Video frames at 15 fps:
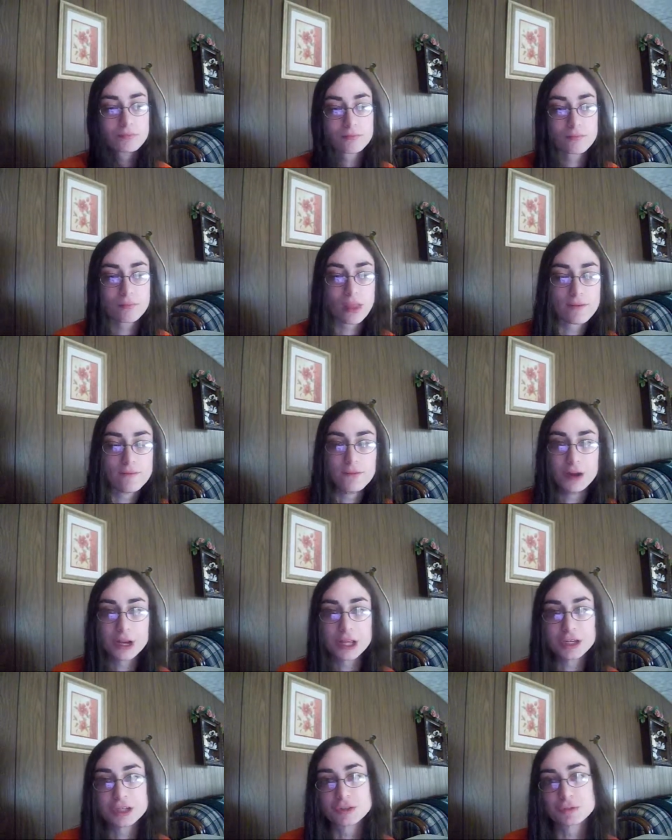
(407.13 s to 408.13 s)

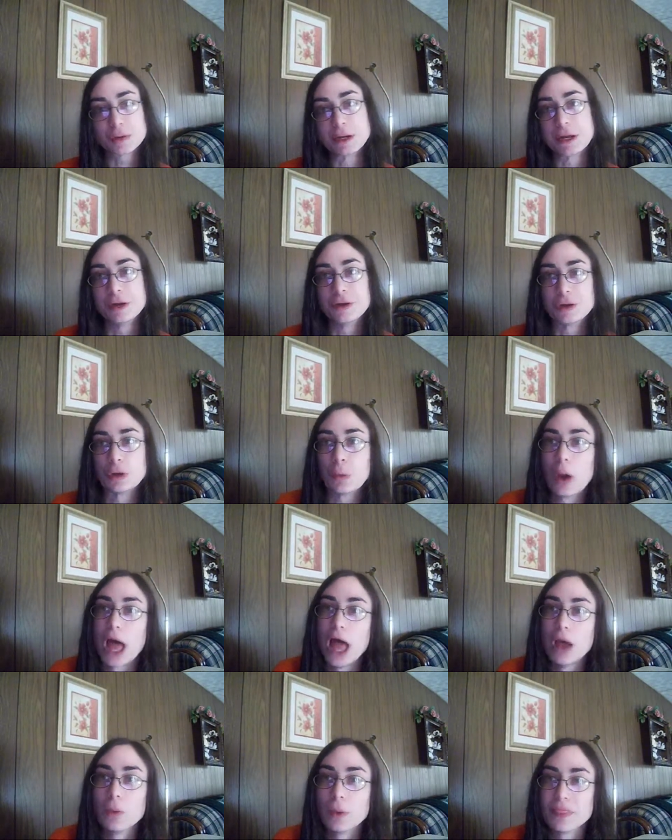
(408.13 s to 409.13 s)
videos where you can duet
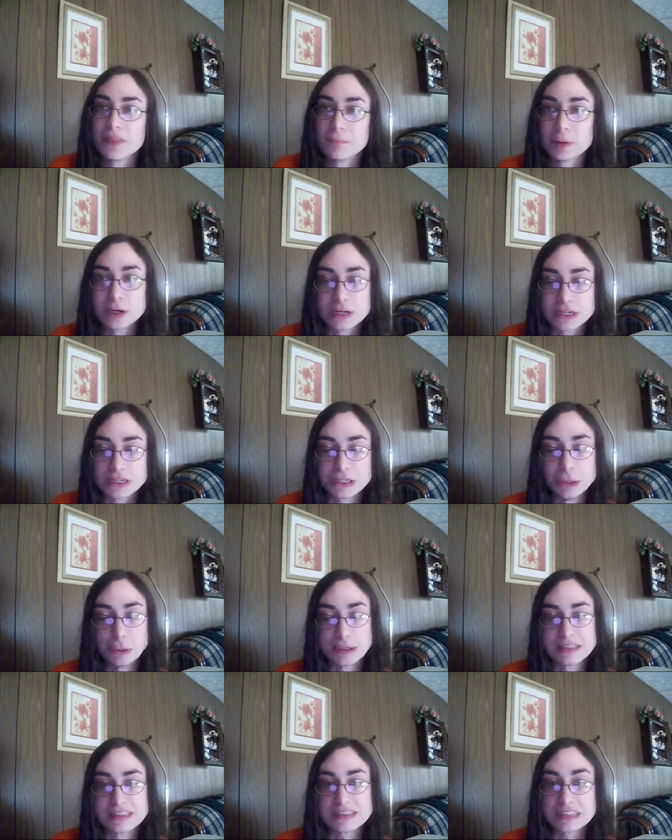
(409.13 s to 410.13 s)
with the person, you can
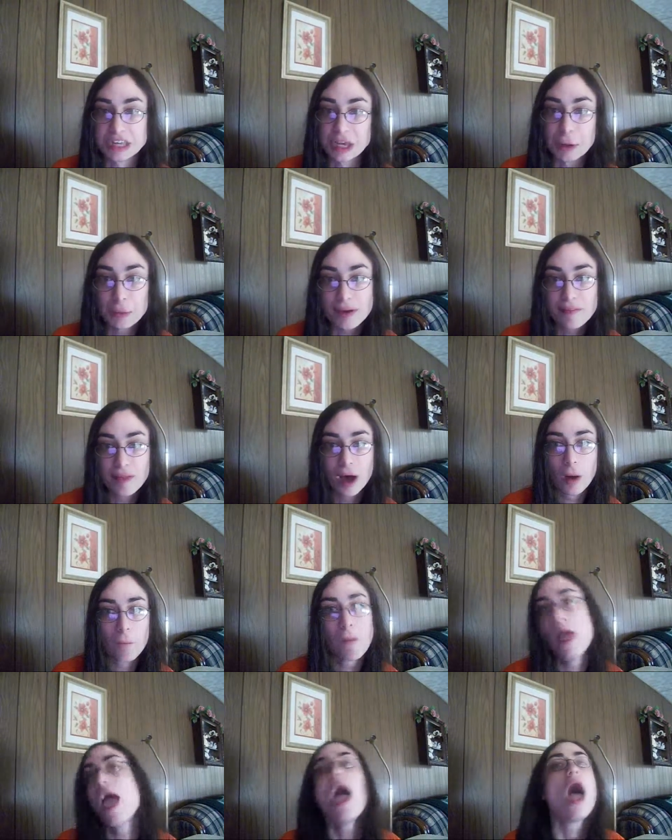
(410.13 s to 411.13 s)
sing with them,
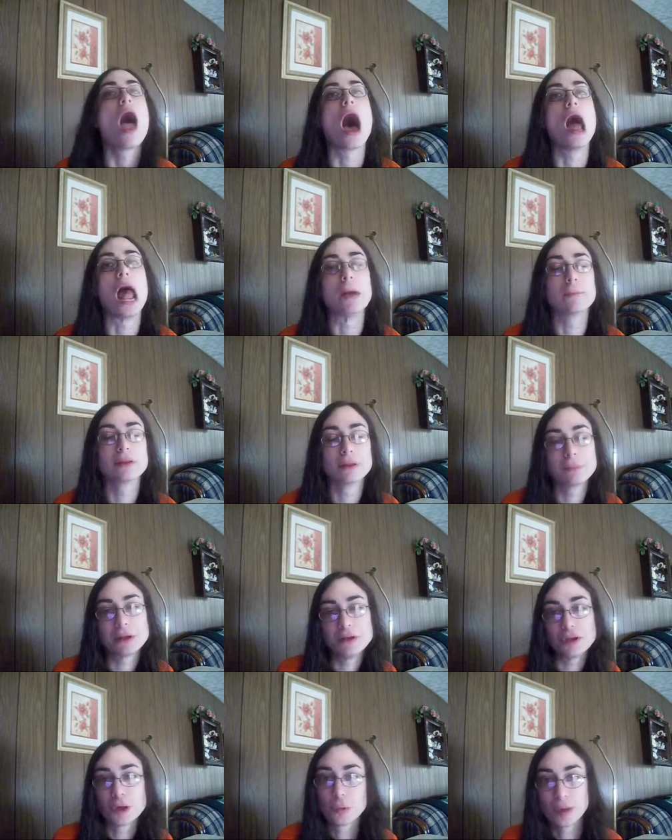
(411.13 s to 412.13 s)
and I'm going to be
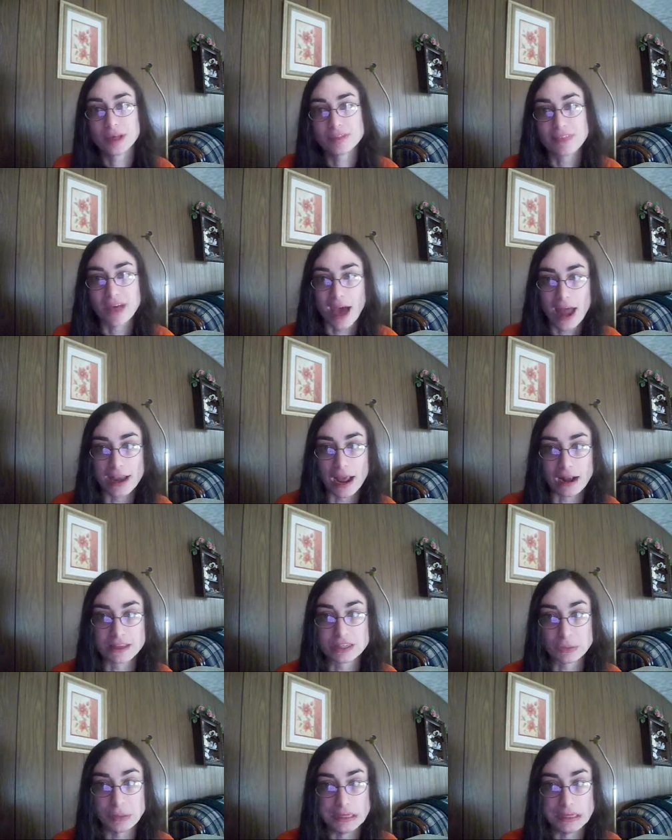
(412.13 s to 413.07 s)
doing that next week.